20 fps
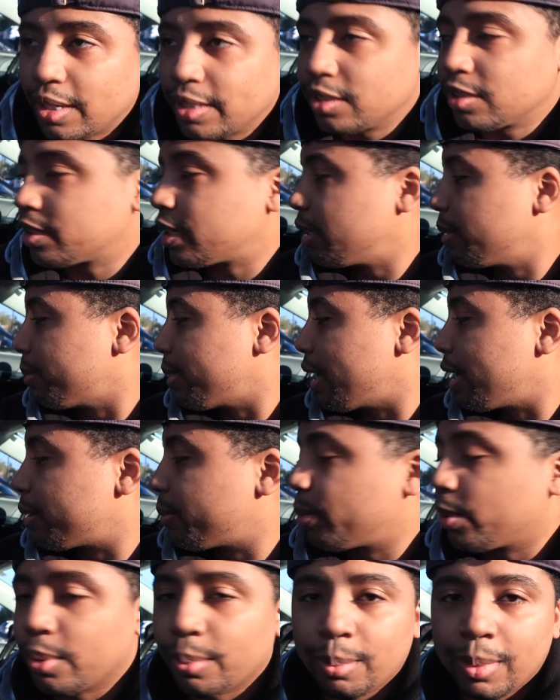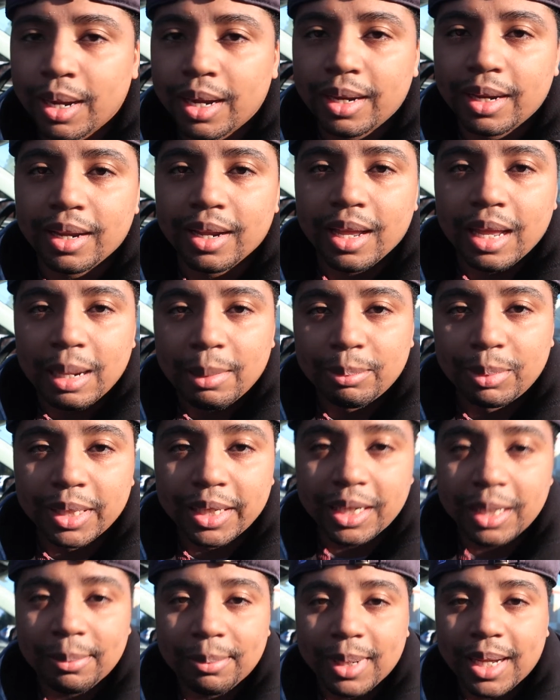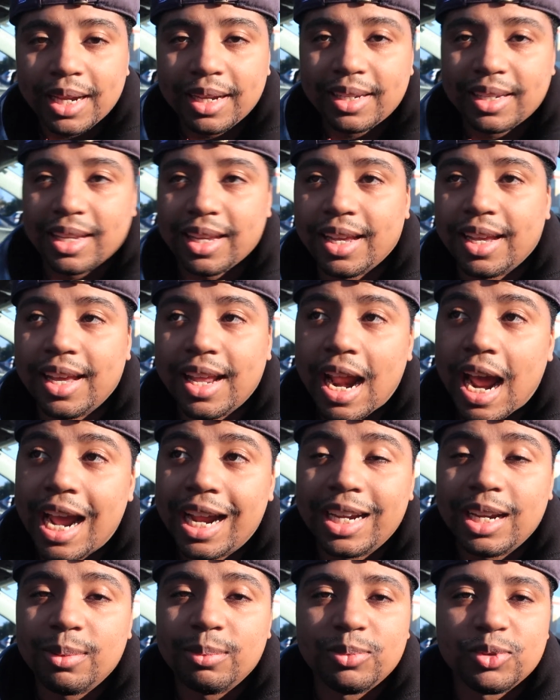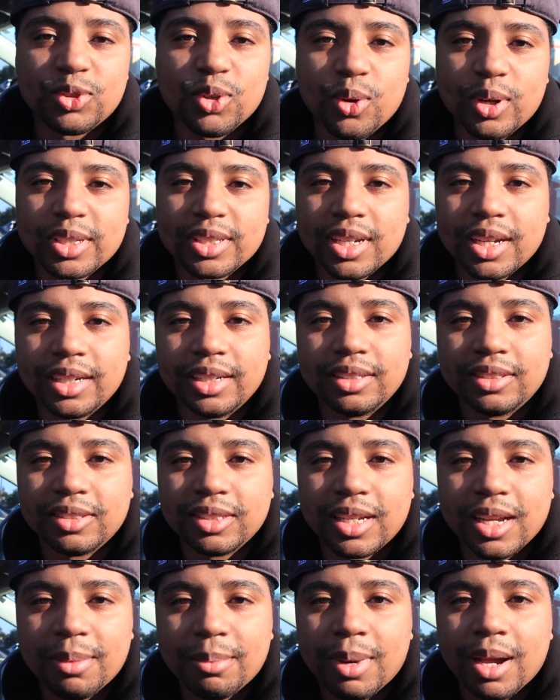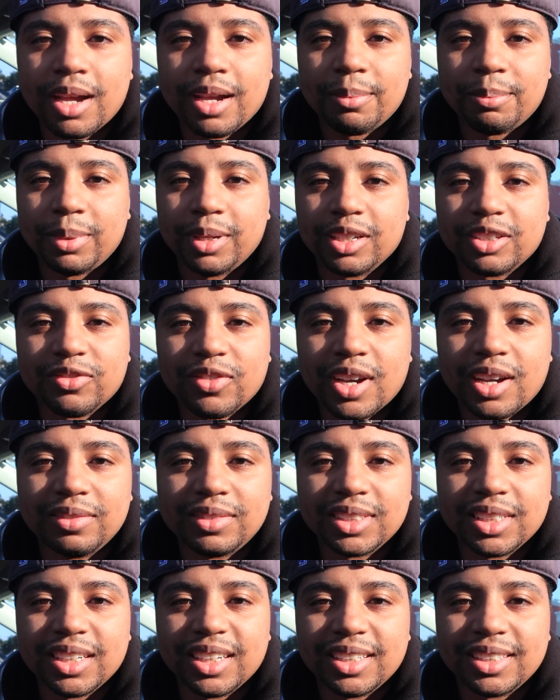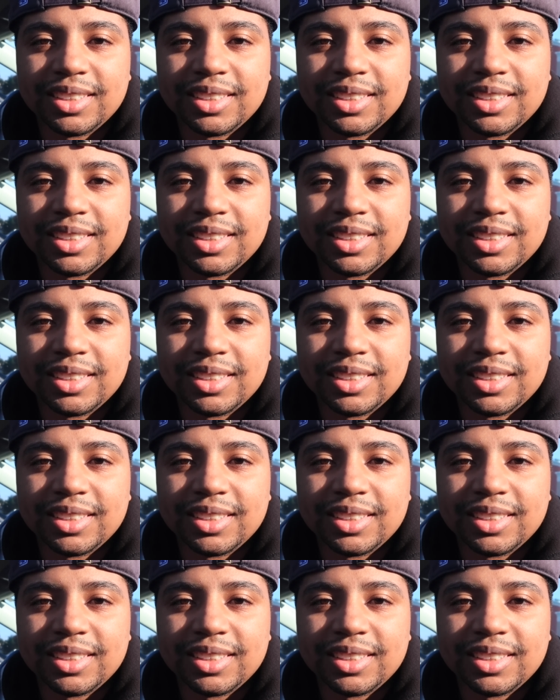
I just came back put my blanket back and I am so excited to get my PS5 today.